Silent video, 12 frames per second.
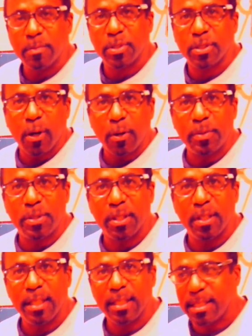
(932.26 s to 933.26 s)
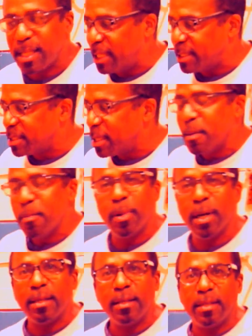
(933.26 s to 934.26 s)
sculpture in a sense, but